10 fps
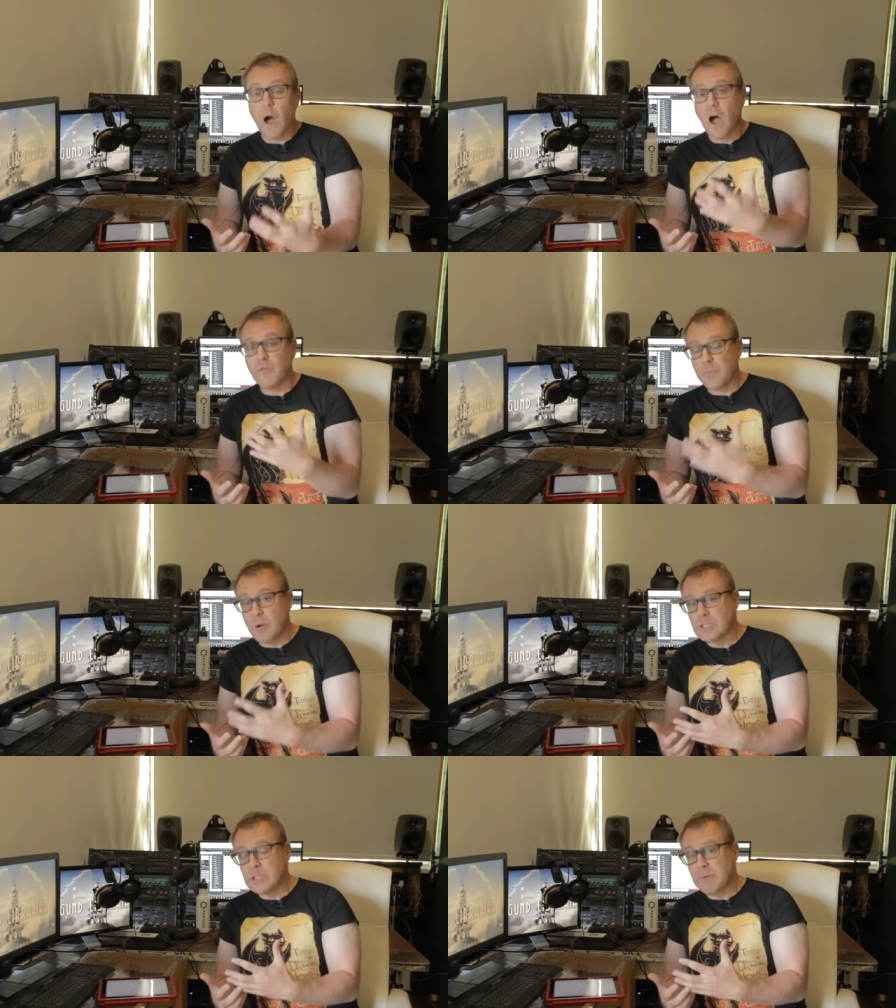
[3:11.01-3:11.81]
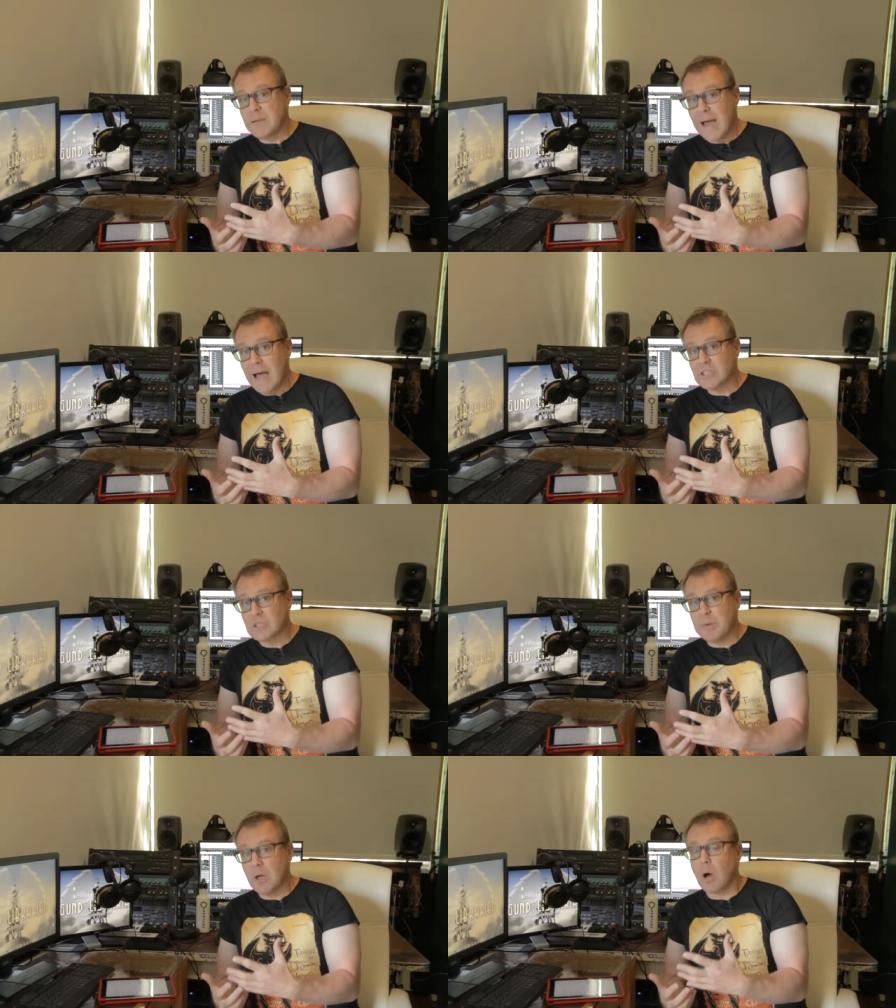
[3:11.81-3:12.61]
I've personally been asked
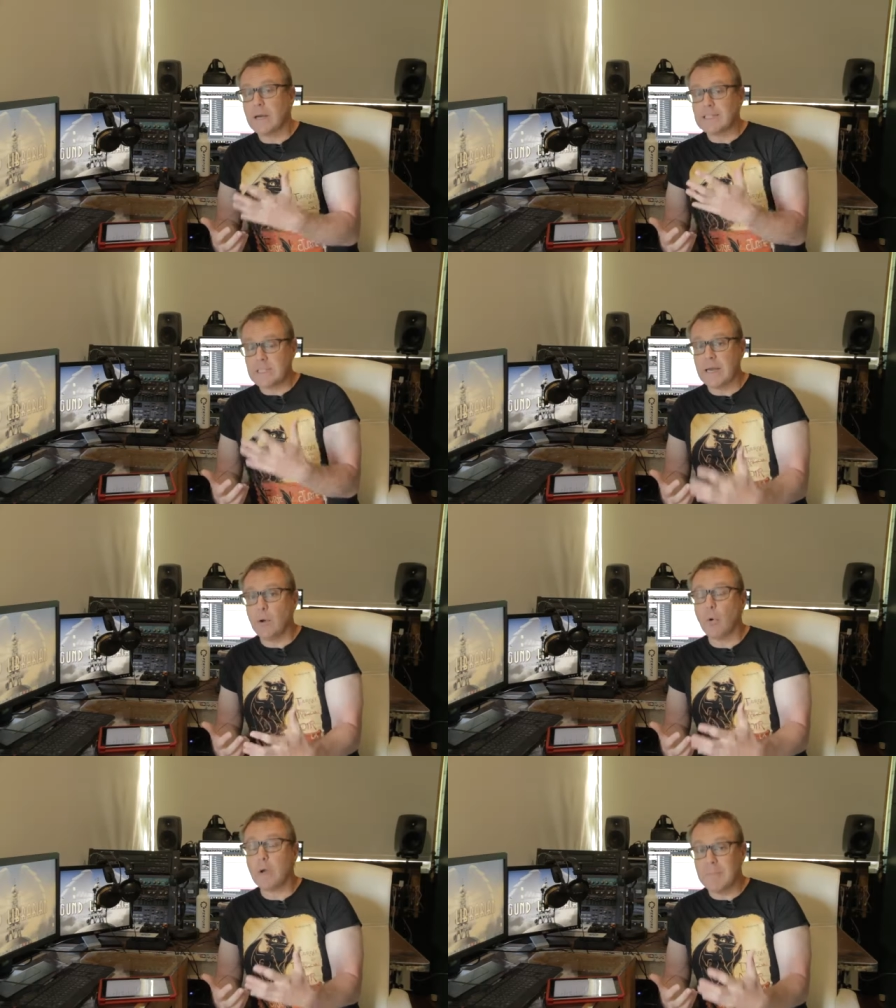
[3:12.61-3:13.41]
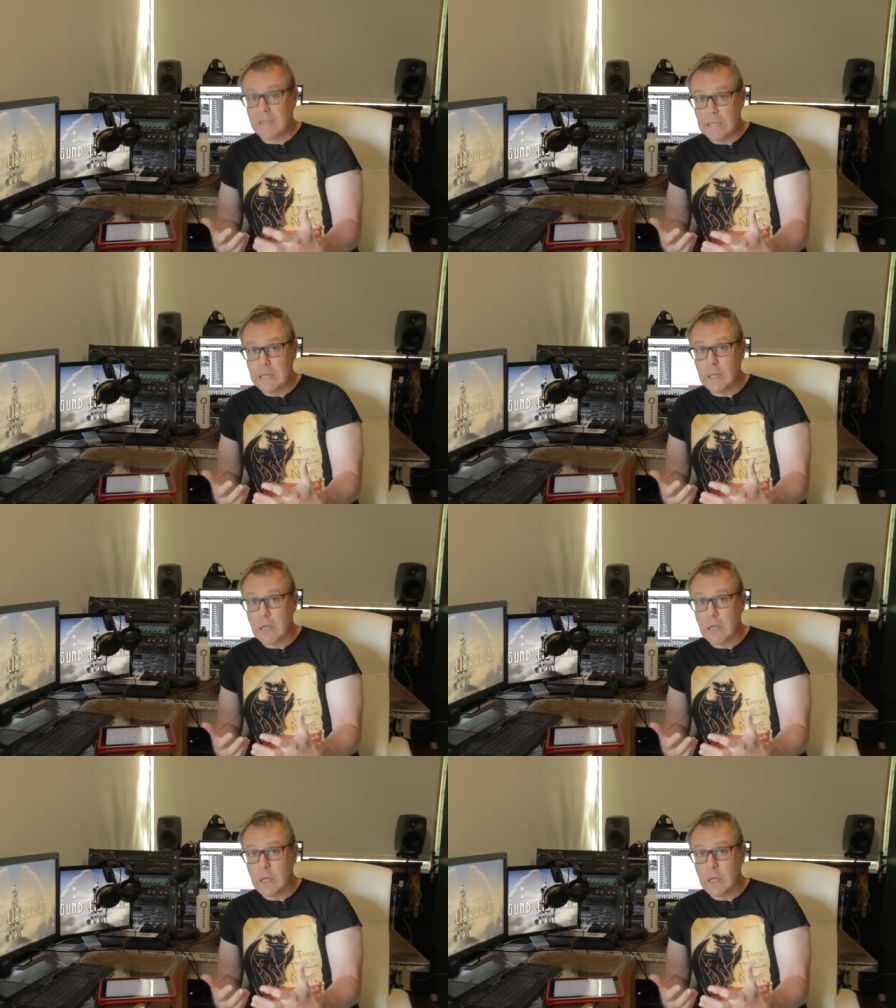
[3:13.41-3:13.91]
to be on a technical committee